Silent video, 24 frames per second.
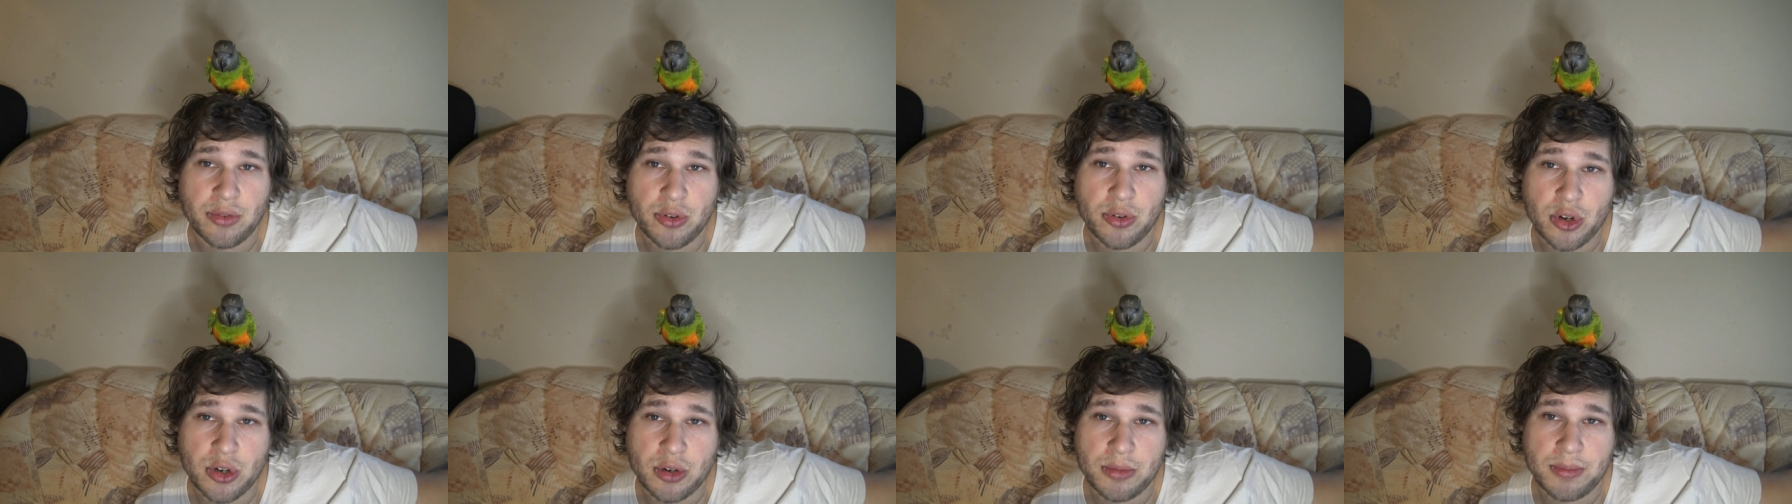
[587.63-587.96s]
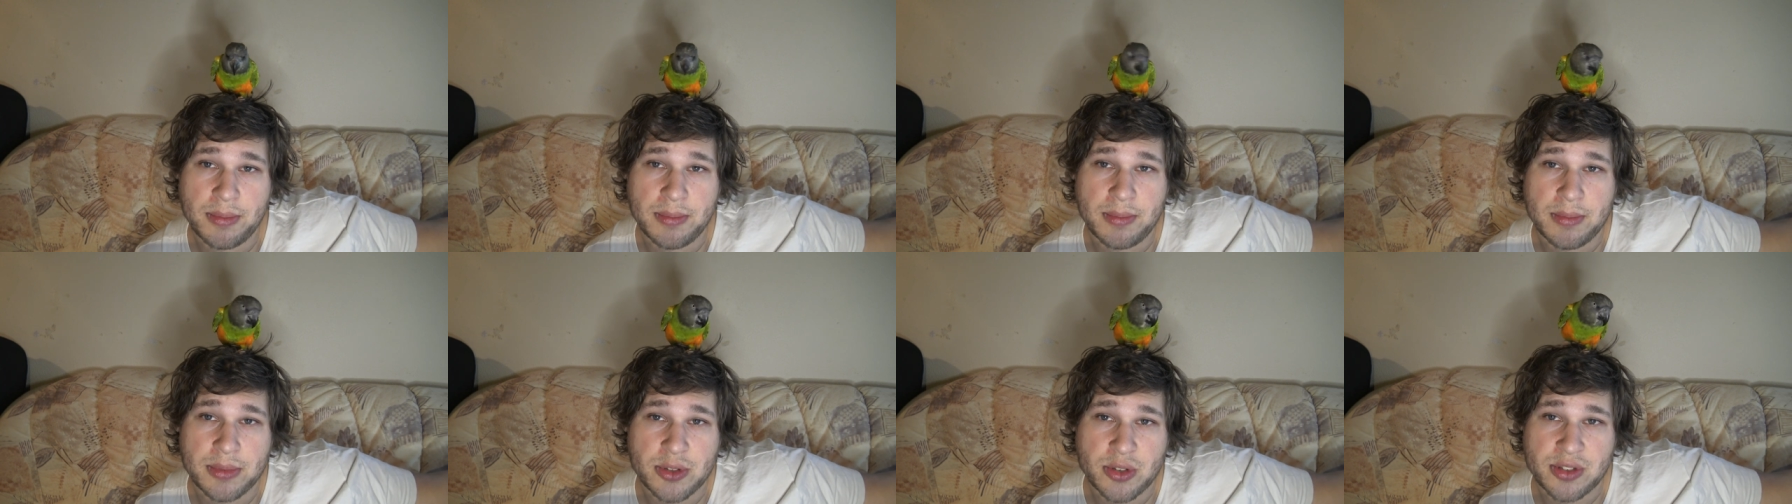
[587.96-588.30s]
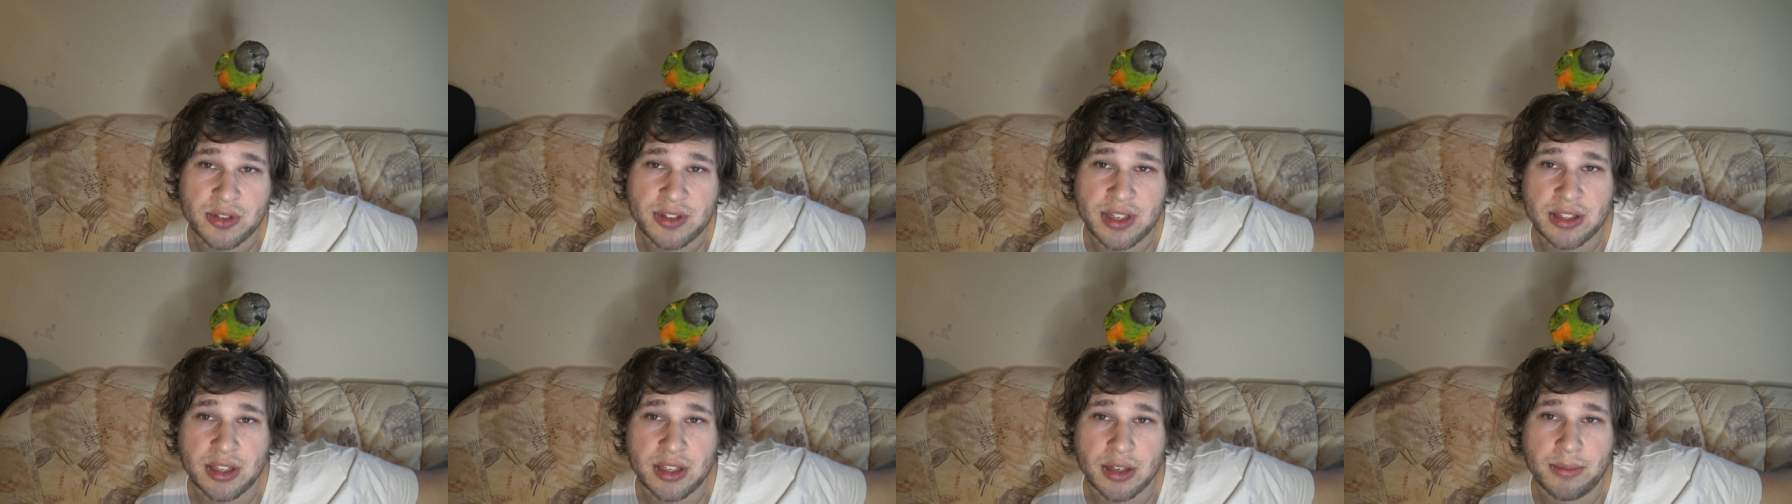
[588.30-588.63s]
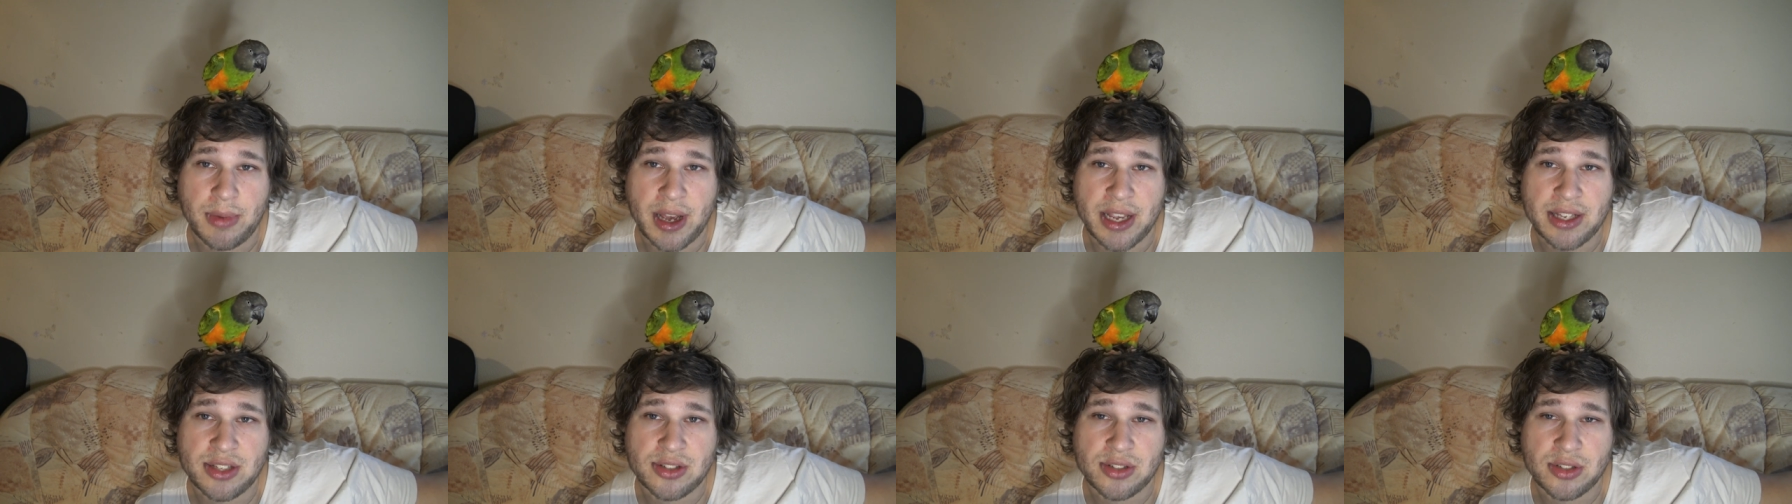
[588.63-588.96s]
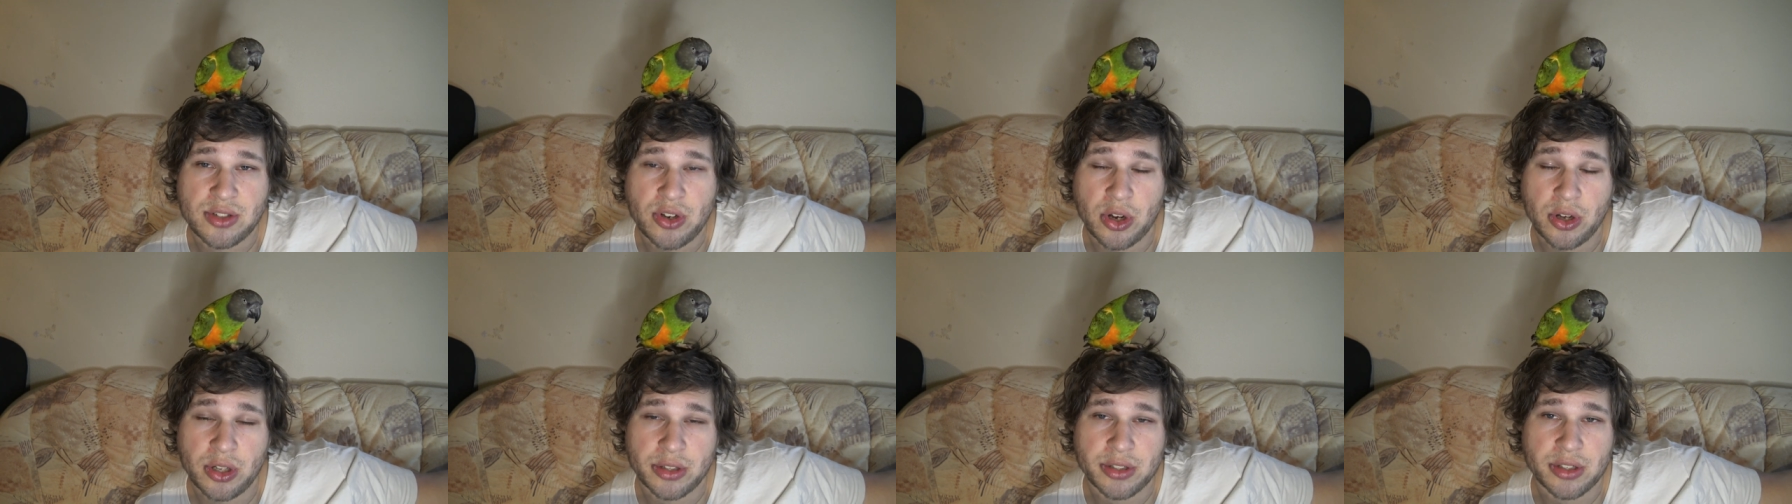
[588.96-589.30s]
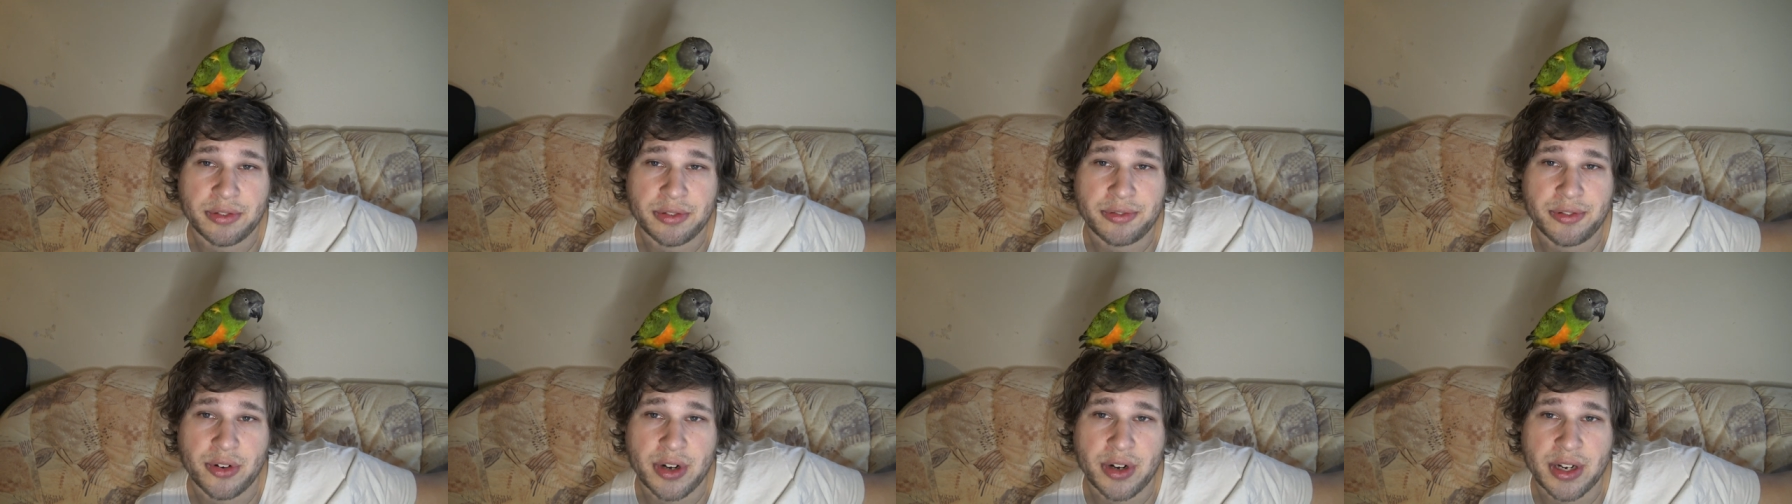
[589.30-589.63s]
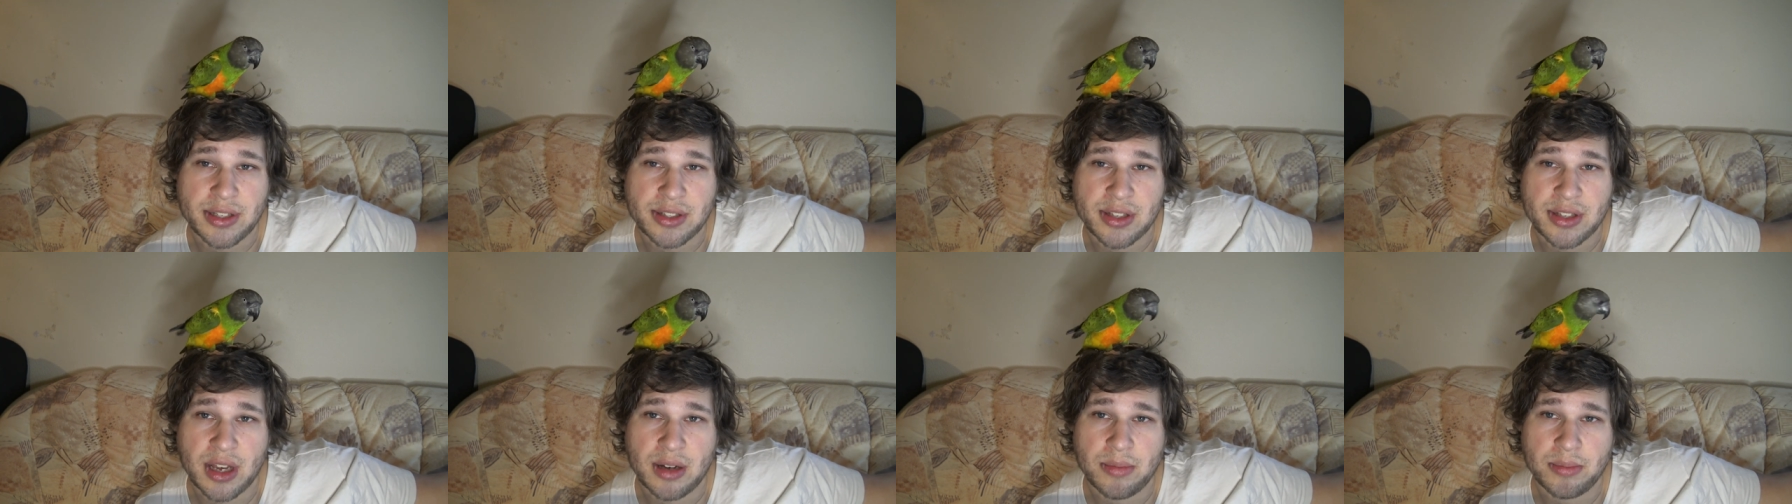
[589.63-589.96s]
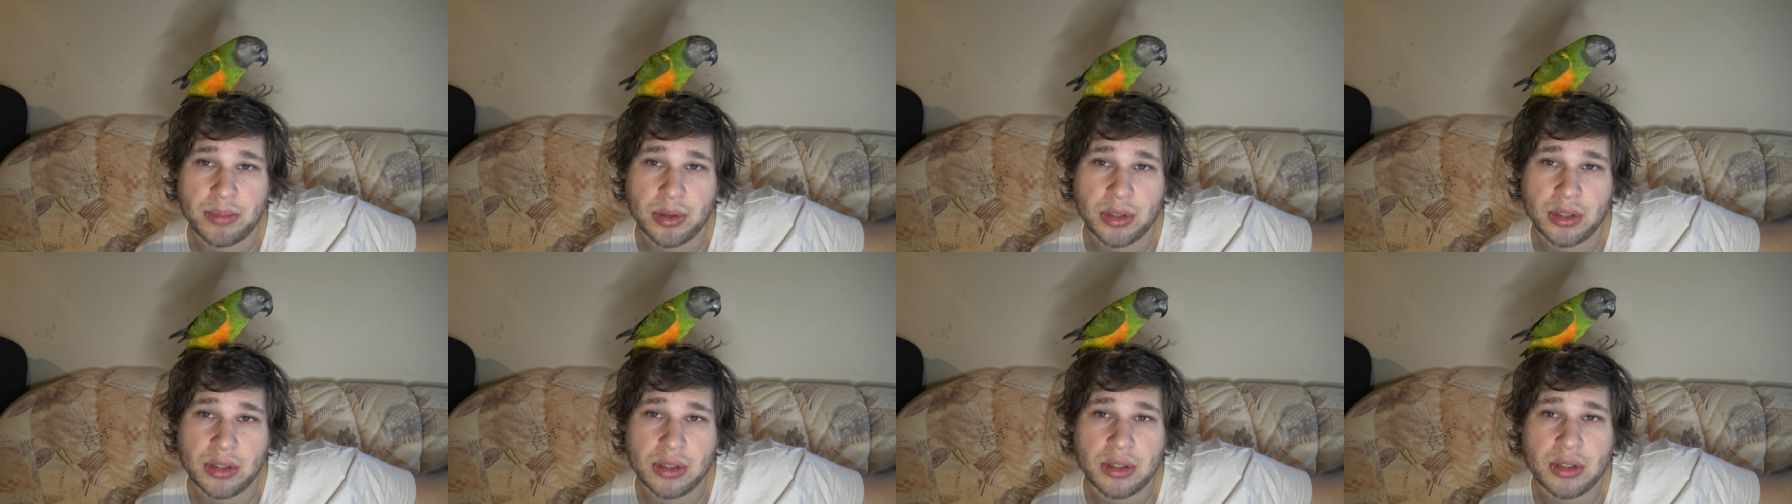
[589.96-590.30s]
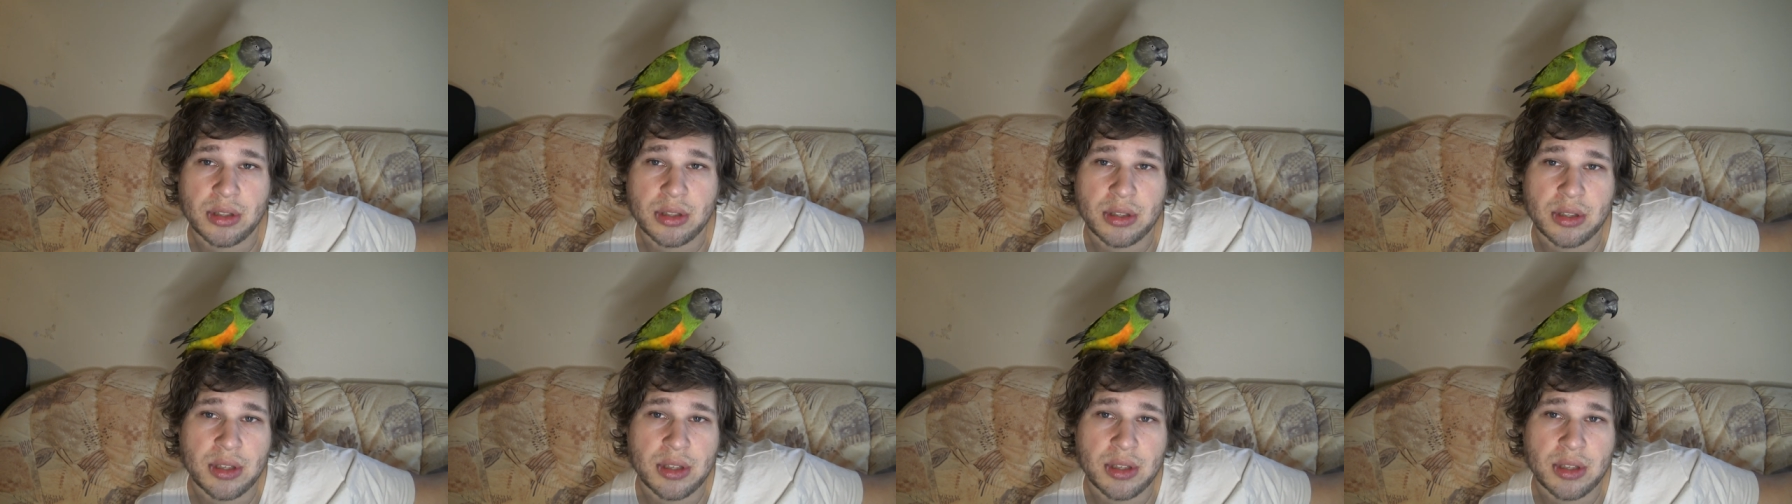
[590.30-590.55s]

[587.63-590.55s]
room to sit on my shoulder, for example.